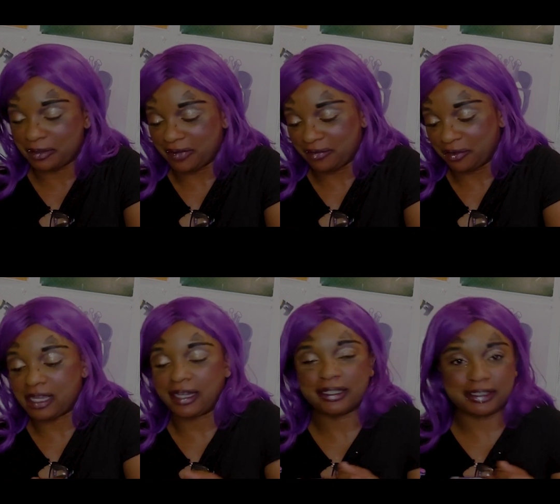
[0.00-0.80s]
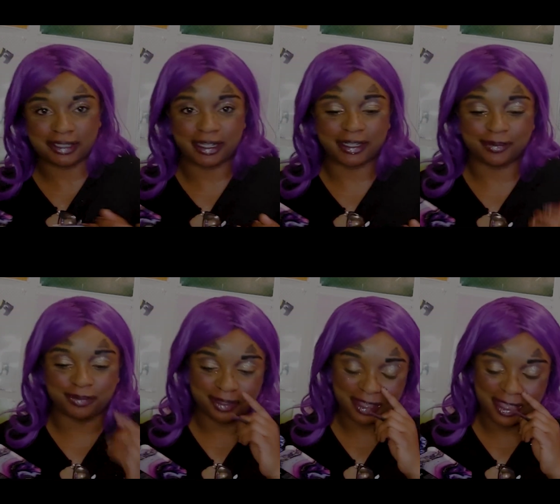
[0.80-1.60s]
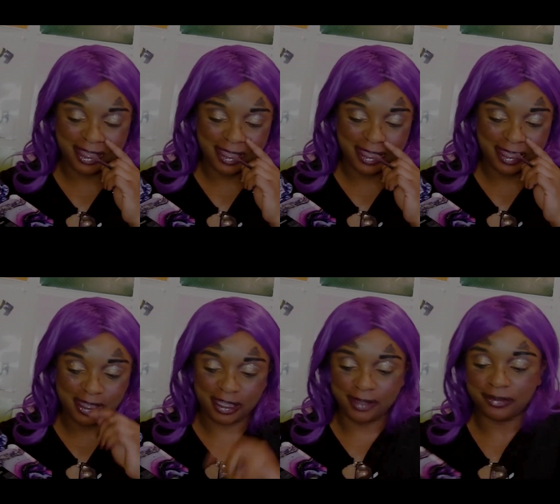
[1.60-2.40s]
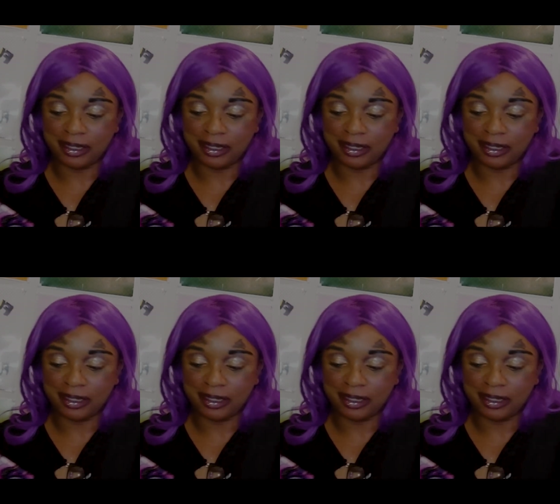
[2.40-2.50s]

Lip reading: wouldn't have, not his type. I'm